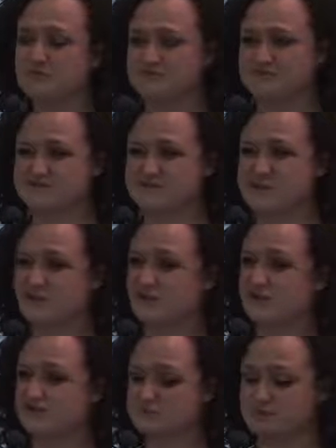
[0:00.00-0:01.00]
We're the second
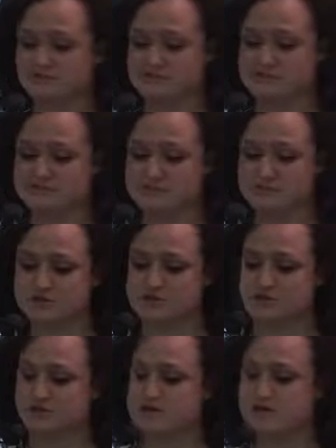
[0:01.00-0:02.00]
largest PPC team in
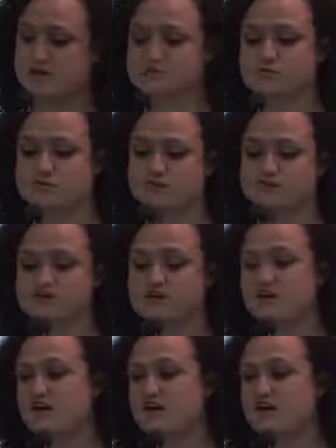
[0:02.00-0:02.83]
the UK as well.